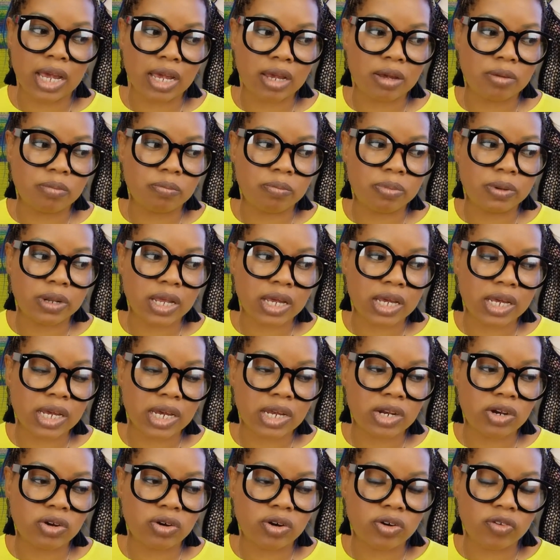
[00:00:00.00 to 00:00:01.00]
like
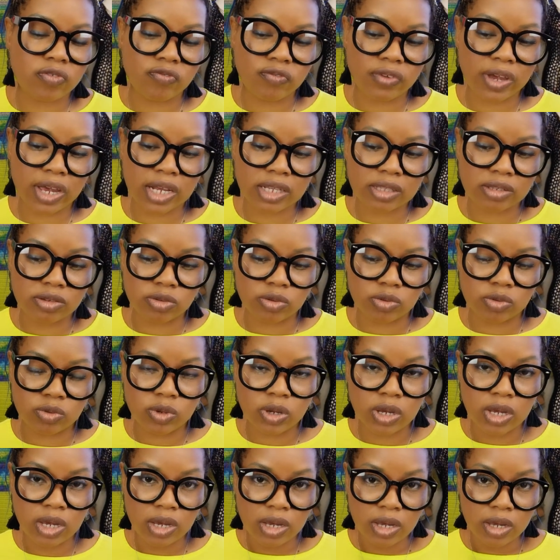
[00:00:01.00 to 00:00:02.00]
plug-in or effect to